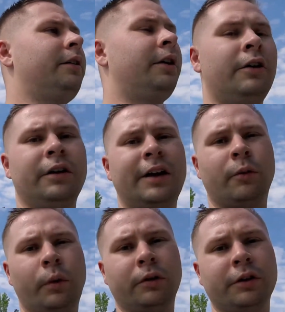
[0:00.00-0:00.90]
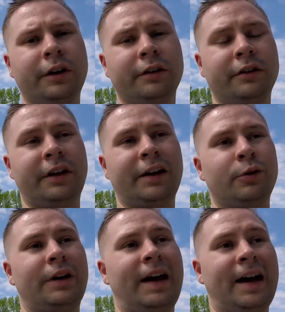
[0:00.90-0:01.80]
know, a lot of wheel cleaners
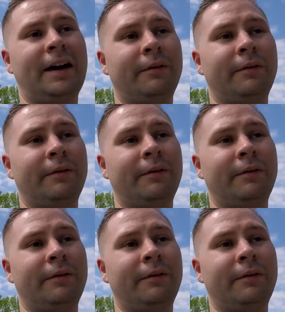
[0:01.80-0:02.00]
actually have